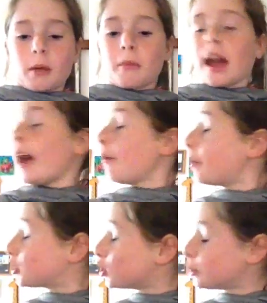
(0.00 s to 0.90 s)
My
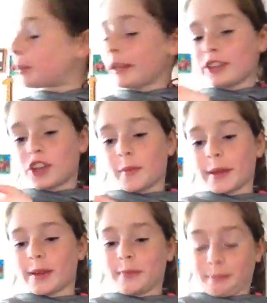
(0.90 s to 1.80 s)
helper, could you please go
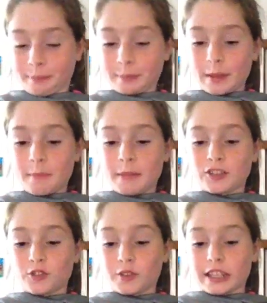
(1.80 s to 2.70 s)
and
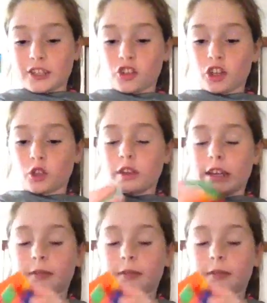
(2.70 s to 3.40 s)
make sure that he's not looking?